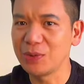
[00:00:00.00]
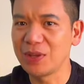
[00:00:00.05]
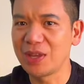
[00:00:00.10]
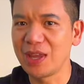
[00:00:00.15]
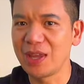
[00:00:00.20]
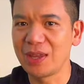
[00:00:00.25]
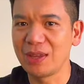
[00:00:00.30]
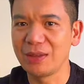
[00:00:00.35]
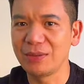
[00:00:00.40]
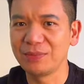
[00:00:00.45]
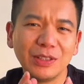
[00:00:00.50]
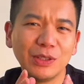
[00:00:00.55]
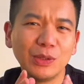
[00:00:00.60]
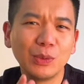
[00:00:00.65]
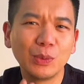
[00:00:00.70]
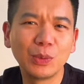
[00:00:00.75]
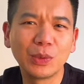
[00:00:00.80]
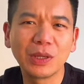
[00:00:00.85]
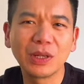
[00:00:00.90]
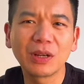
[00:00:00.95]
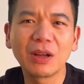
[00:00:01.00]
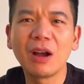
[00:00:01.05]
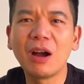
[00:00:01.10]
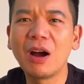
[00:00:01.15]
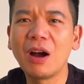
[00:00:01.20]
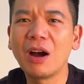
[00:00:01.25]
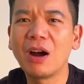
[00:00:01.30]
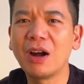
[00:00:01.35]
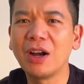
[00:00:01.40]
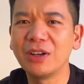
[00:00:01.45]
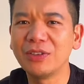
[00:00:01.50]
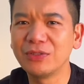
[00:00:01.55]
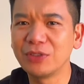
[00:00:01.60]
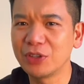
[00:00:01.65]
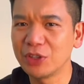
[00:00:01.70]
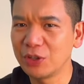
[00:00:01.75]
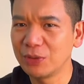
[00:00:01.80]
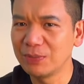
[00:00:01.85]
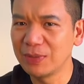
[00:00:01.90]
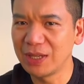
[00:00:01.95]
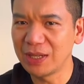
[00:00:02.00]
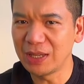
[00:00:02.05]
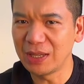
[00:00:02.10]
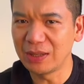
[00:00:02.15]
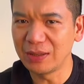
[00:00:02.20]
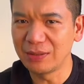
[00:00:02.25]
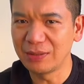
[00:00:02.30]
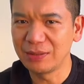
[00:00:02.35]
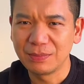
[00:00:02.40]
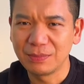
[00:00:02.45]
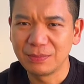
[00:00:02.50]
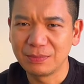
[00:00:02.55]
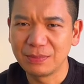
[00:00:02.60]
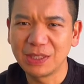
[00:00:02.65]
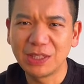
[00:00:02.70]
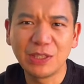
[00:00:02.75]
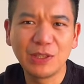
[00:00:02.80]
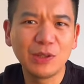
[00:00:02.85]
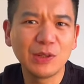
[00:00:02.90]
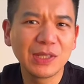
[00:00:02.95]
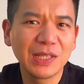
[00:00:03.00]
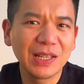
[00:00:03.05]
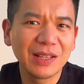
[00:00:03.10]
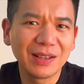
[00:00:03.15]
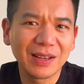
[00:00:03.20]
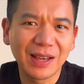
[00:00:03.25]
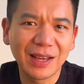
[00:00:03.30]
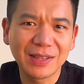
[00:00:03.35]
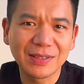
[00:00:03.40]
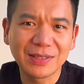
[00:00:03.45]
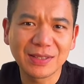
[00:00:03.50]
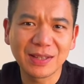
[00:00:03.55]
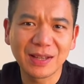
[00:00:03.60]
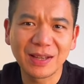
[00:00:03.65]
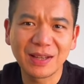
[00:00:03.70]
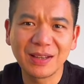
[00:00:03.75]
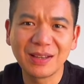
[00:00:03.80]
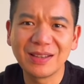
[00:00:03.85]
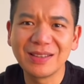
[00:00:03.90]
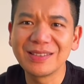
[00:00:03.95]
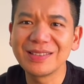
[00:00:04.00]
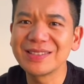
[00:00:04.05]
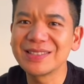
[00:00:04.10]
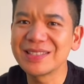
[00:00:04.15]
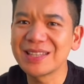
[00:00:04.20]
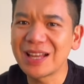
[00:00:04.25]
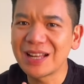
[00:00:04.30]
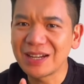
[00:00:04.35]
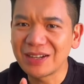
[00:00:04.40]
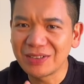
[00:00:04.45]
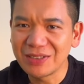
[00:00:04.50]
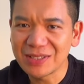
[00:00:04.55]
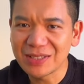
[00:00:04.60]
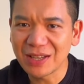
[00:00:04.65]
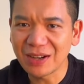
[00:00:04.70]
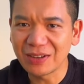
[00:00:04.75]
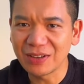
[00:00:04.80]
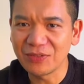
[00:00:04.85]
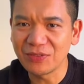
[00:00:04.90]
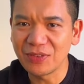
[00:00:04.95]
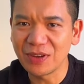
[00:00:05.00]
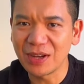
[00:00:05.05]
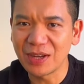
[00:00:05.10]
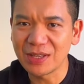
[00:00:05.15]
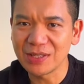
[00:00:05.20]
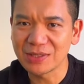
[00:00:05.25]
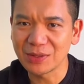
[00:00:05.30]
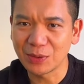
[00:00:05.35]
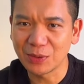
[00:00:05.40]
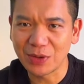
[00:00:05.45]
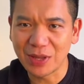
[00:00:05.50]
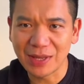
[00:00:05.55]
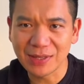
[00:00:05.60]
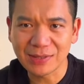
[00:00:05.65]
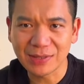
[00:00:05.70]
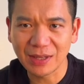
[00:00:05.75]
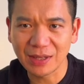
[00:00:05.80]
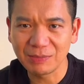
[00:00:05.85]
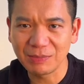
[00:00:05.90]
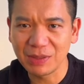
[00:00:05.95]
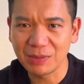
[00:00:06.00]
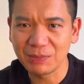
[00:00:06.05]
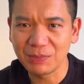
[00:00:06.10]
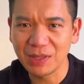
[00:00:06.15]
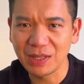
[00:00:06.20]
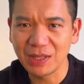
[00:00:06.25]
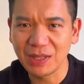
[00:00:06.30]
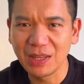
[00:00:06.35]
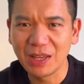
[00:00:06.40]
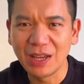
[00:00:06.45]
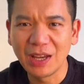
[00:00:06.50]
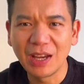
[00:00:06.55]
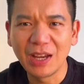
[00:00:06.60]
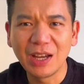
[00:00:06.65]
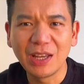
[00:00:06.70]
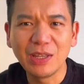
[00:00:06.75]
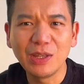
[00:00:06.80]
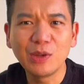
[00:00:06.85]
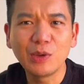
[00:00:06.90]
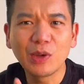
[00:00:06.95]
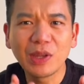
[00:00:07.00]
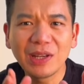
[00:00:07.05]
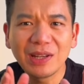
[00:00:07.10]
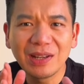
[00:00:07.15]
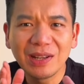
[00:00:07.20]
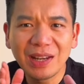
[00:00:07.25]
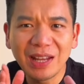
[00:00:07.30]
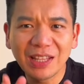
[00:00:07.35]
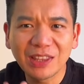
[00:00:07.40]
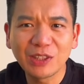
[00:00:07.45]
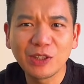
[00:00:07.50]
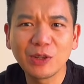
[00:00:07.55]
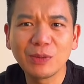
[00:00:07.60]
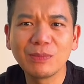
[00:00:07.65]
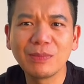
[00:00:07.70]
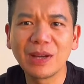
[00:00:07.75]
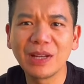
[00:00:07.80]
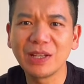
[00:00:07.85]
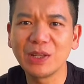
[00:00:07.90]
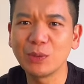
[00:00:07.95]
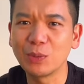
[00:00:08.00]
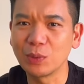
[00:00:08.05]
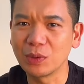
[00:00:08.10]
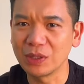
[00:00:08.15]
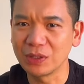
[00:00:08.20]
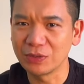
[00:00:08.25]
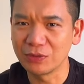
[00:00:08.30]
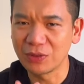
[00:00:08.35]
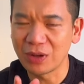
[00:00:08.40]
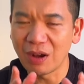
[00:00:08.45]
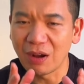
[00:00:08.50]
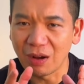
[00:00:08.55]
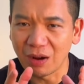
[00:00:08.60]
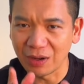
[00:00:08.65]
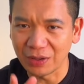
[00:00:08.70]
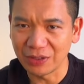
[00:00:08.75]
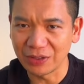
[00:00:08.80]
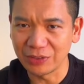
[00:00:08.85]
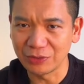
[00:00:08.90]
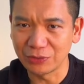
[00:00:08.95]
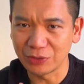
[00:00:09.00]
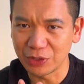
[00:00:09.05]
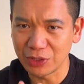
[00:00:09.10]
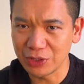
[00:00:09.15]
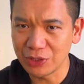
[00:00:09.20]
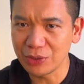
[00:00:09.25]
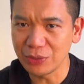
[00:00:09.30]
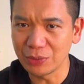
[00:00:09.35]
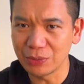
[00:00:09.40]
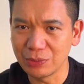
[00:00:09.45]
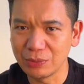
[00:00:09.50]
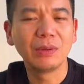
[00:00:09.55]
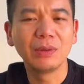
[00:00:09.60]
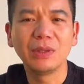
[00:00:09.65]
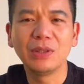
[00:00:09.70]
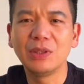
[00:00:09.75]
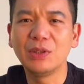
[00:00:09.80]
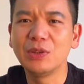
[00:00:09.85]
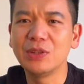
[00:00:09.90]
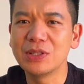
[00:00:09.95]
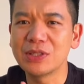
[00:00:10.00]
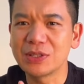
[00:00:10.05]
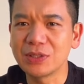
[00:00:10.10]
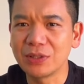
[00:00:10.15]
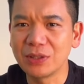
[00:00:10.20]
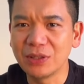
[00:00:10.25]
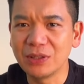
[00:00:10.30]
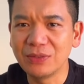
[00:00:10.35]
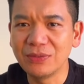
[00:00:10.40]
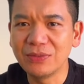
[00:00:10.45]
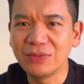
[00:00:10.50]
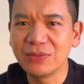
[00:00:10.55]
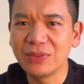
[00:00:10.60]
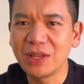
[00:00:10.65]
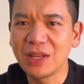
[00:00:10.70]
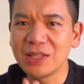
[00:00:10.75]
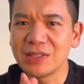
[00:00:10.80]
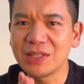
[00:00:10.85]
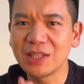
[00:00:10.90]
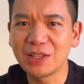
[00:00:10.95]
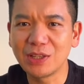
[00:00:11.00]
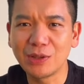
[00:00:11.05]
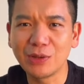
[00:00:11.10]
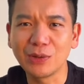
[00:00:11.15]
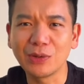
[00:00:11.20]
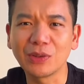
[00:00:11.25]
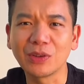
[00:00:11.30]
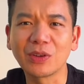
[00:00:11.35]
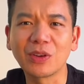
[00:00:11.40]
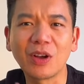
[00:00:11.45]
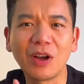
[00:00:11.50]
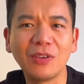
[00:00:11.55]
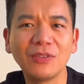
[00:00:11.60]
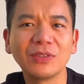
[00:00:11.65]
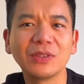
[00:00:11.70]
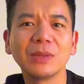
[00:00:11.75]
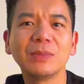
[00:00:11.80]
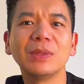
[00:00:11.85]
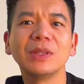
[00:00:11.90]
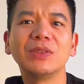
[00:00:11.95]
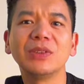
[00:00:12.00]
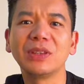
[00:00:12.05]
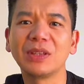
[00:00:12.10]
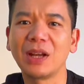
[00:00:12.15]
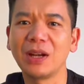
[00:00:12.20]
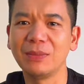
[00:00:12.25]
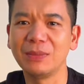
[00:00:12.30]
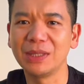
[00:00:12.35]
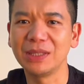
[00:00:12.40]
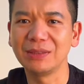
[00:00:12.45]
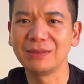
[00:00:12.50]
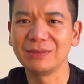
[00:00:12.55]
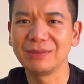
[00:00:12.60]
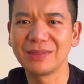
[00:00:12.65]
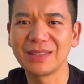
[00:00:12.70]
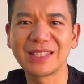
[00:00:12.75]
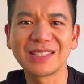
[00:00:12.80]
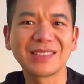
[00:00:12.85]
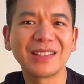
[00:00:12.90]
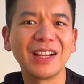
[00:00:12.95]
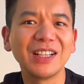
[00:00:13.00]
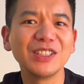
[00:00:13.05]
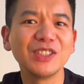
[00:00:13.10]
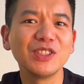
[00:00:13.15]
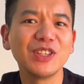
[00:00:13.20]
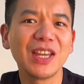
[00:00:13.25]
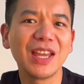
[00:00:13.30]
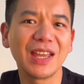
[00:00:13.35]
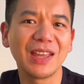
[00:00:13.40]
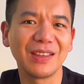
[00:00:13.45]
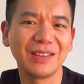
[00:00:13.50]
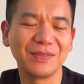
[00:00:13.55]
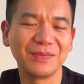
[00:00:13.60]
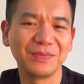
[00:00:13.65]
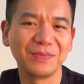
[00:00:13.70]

UK. You work hard for your money. But using LISA, salary sacrifice, or SIPP, you can let your money work harder for you. You deserve a secure, comfortable retirement. Start today.